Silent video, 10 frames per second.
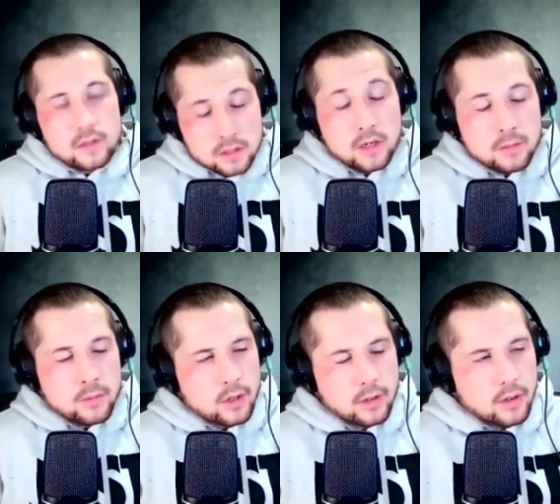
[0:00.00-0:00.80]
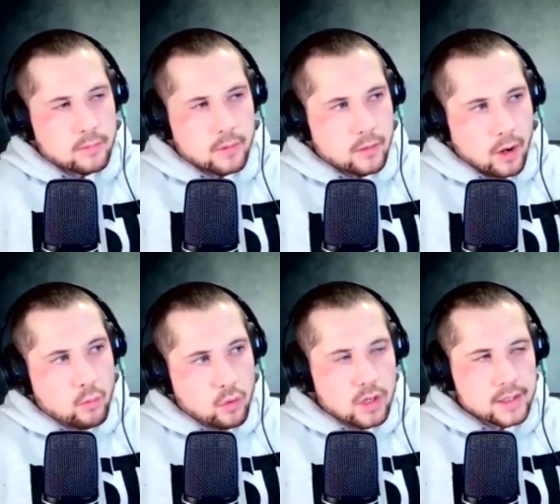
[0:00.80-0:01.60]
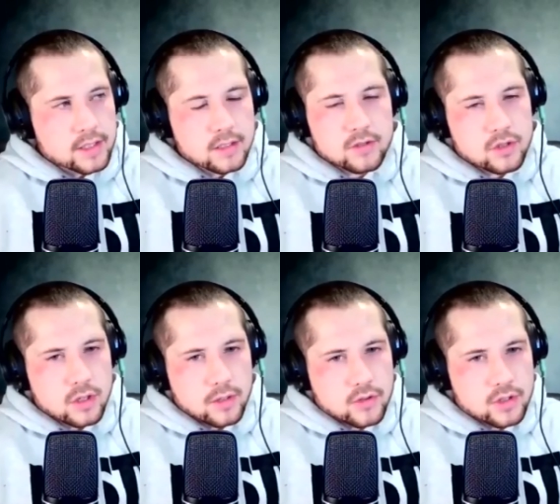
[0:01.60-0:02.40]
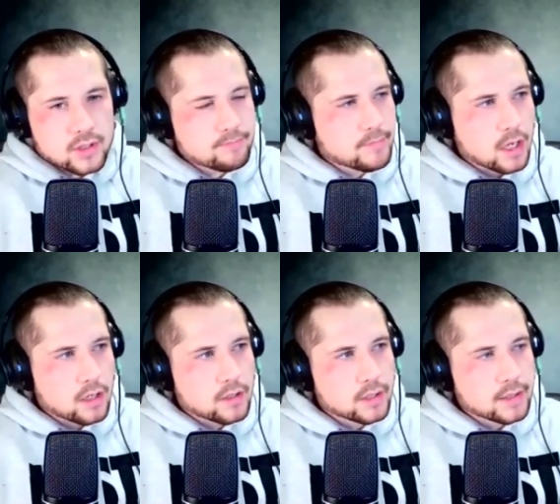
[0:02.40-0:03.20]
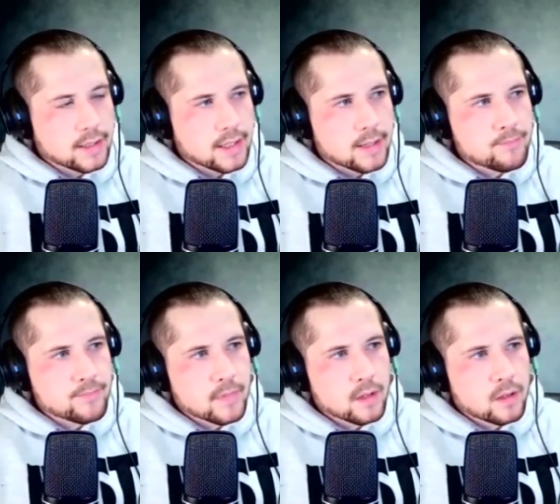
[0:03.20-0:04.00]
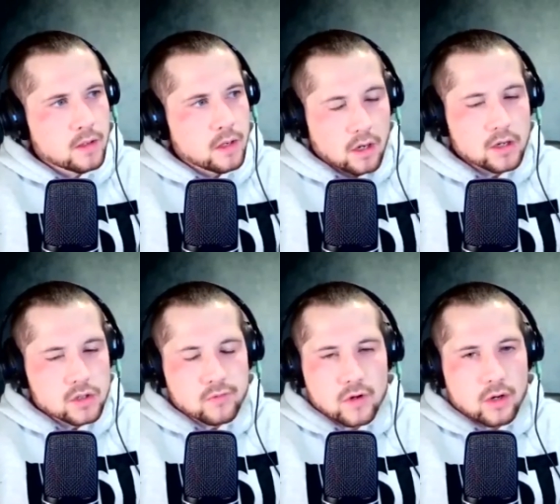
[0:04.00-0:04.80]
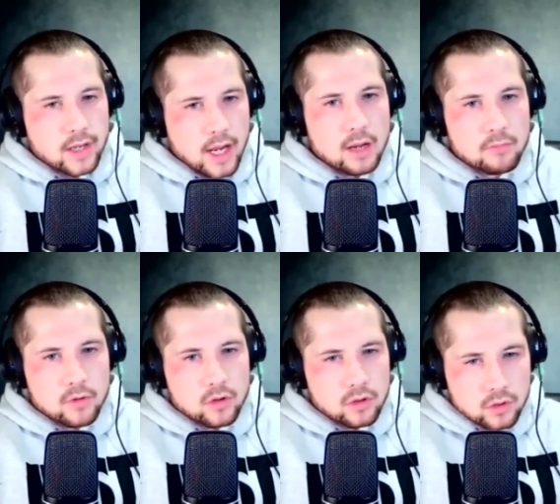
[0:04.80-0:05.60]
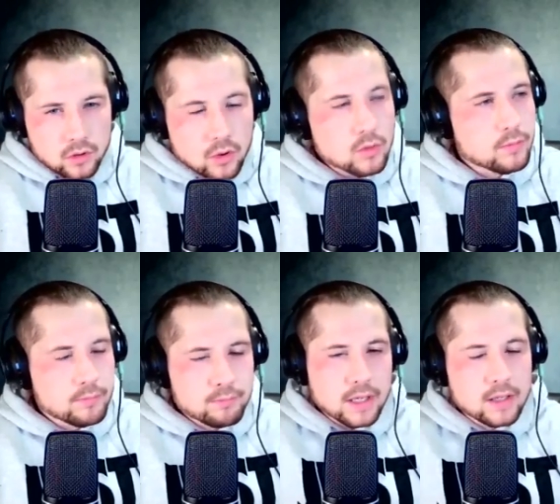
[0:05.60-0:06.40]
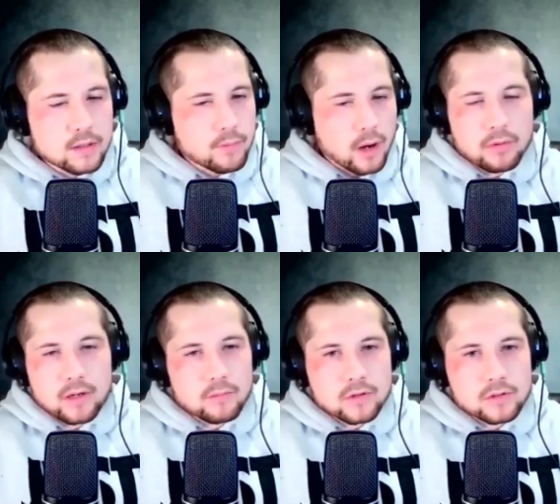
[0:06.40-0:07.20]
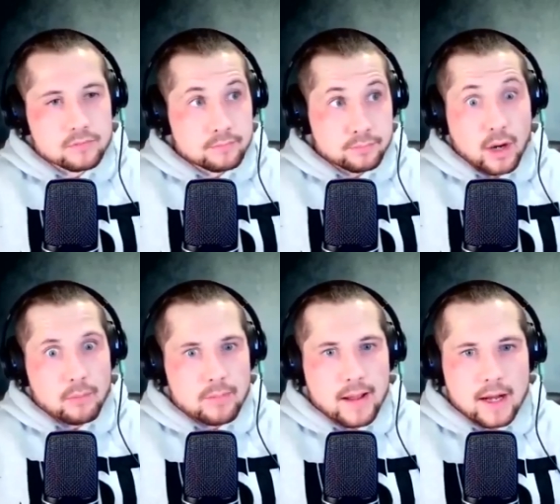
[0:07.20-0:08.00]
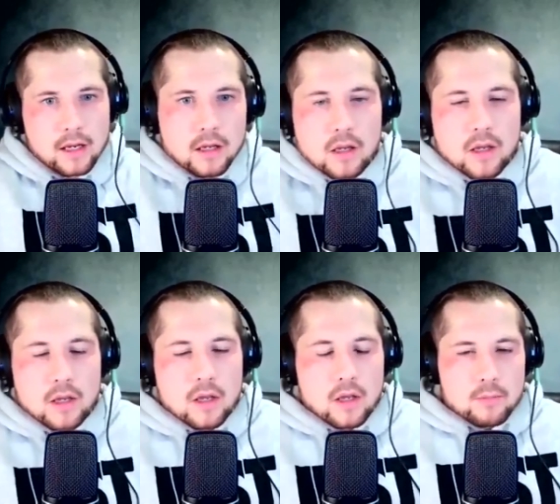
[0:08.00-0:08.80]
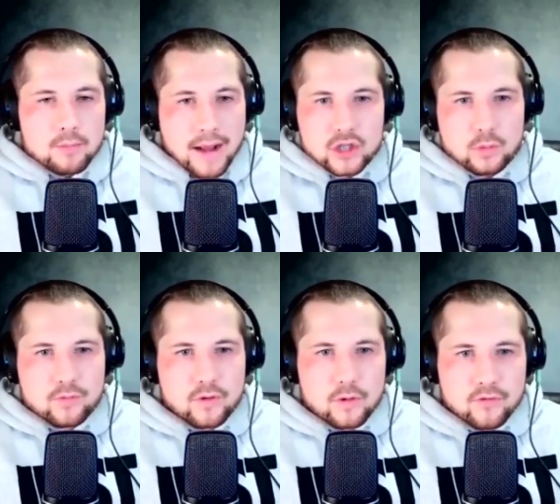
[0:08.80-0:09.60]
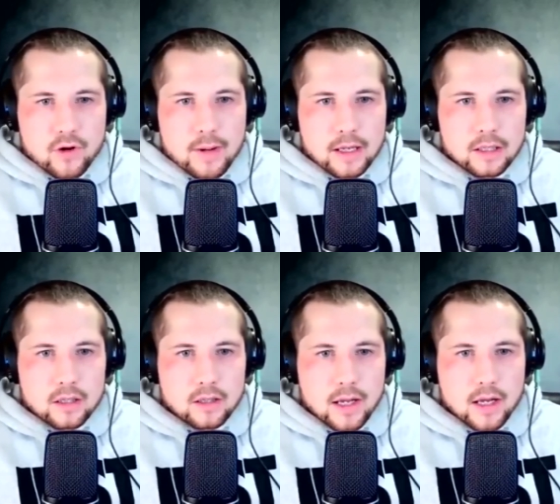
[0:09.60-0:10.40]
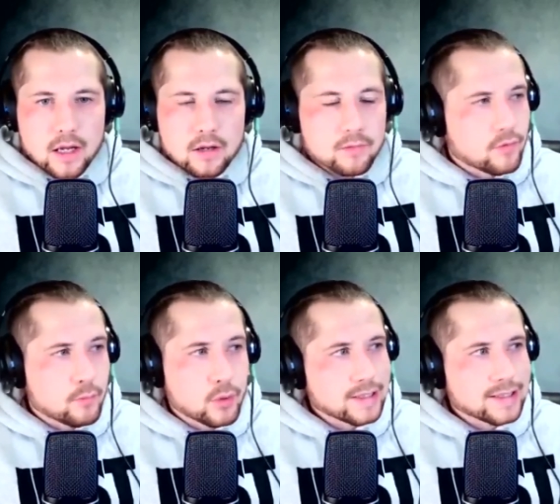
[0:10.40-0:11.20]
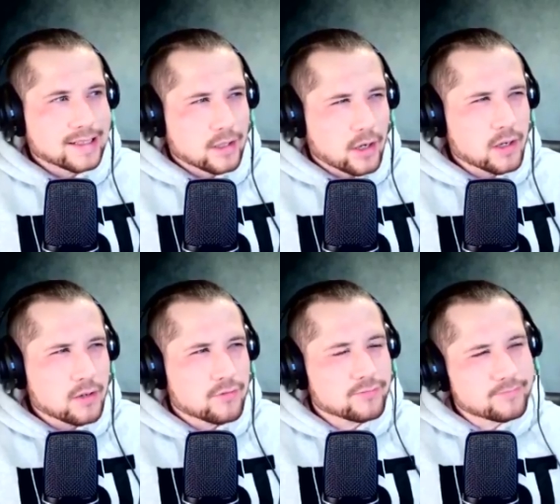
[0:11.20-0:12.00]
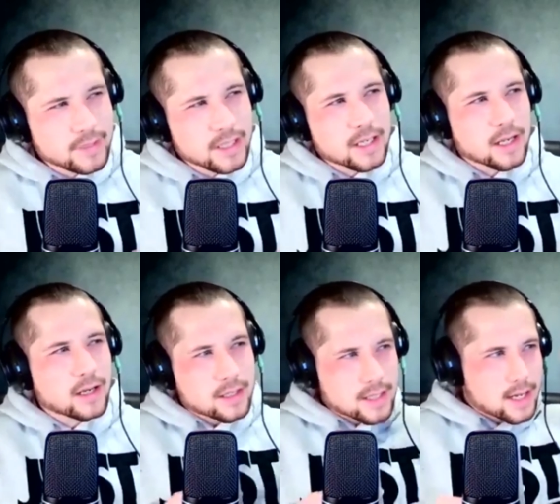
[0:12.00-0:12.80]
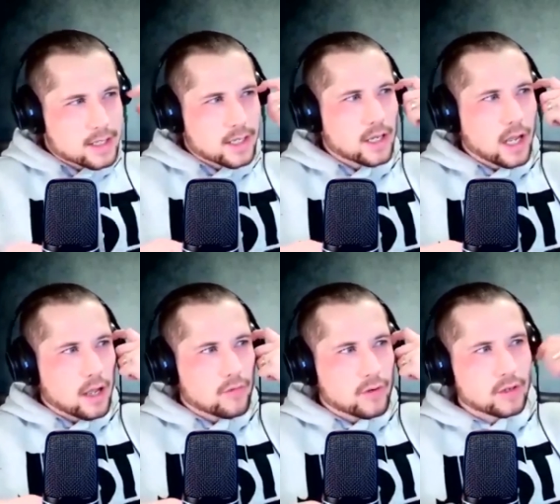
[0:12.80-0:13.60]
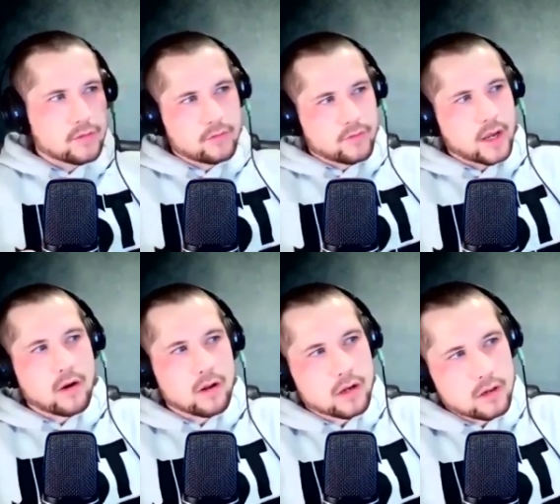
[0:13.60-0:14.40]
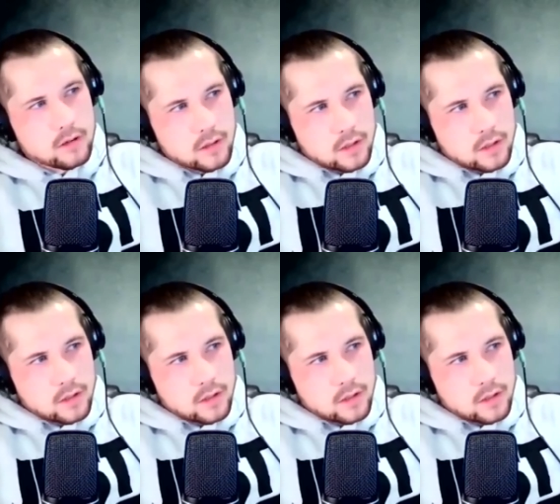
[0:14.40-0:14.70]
Sorry, I would like to see I think that Holly's overall game could be probably the most problematic matchup for Amanda. But like it kind of in a sense, then you have like Vieira here.